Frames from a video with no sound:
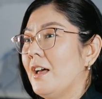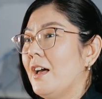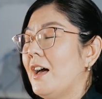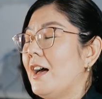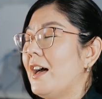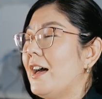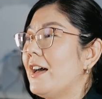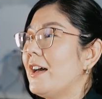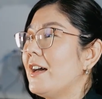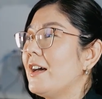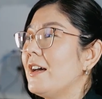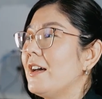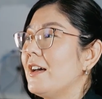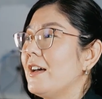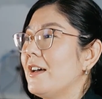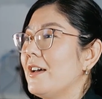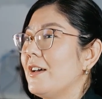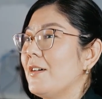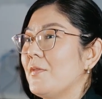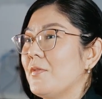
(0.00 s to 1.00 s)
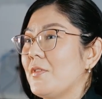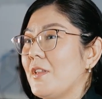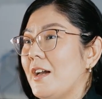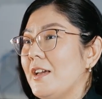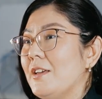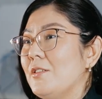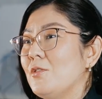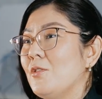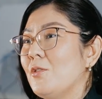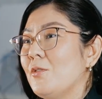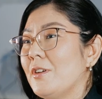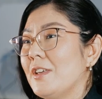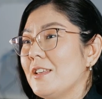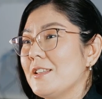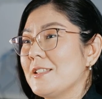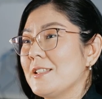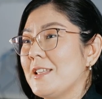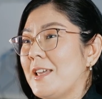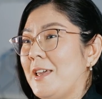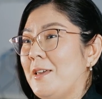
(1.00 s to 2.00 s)
Ah, I know
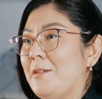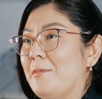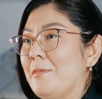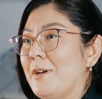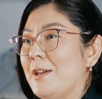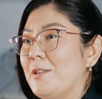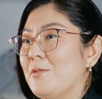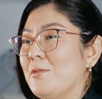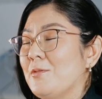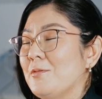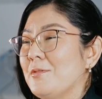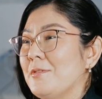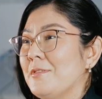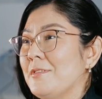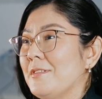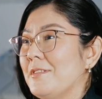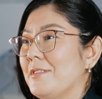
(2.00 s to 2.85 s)
his name. I don't.